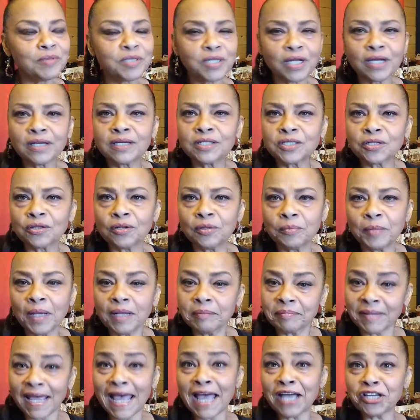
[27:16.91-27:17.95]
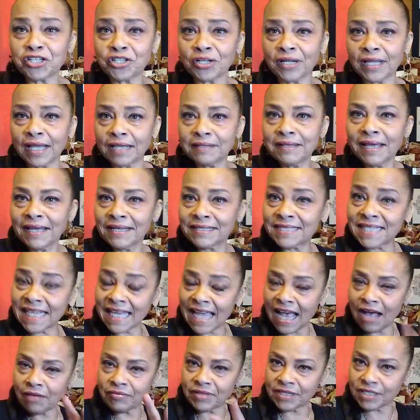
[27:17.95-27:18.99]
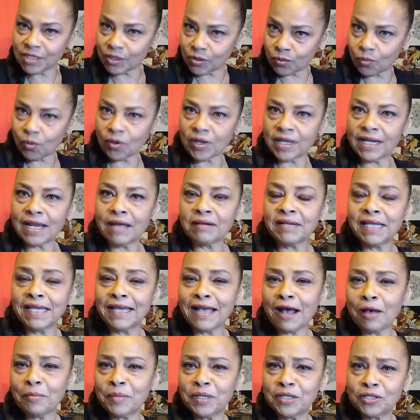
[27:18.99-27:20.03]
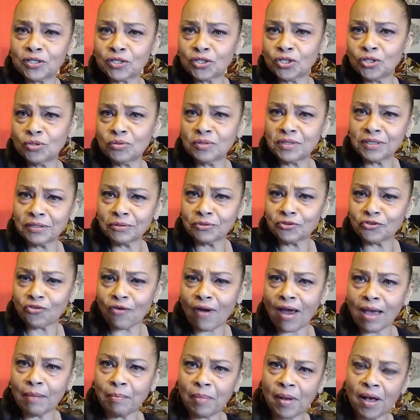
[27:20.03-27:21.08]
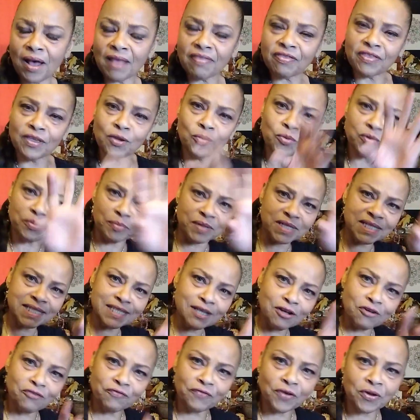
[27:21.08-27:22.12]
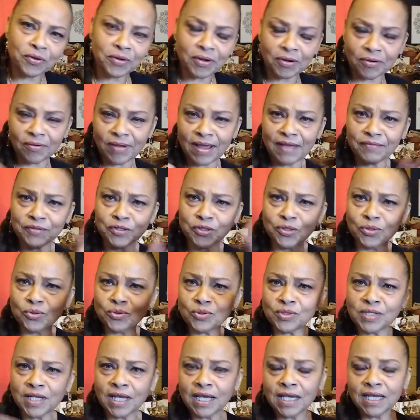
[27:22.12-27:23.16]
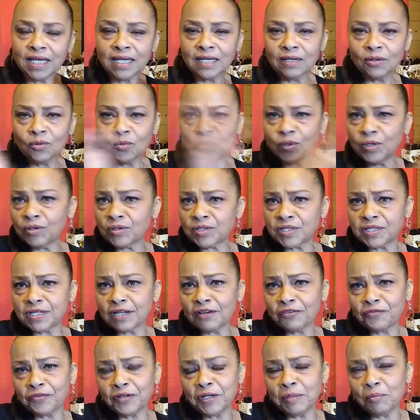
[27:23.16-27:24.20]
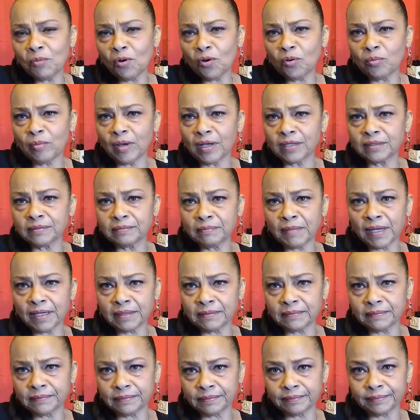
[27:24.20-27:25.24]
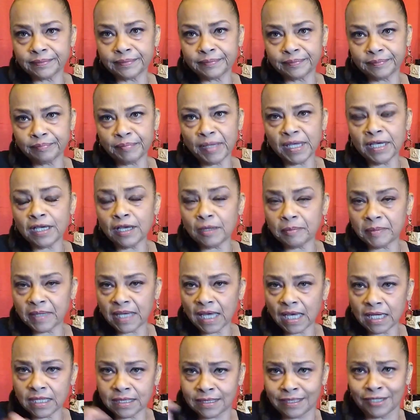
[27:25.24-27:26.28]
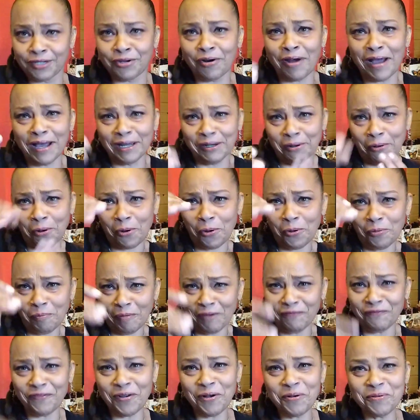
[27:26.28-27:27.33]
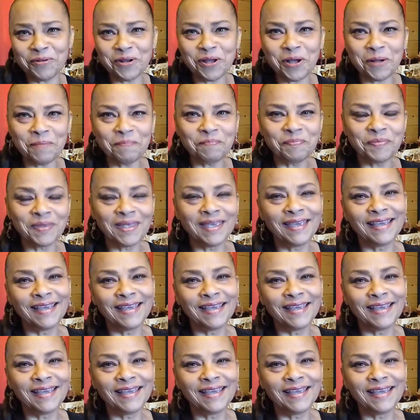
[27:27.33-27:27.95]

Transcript: Duck is going to be, and actually, see how this is working out. He got me this cute little tripod thing with my cell phone. I don't have to use weird stuff anymore. My makeup case to try to hold my phone up.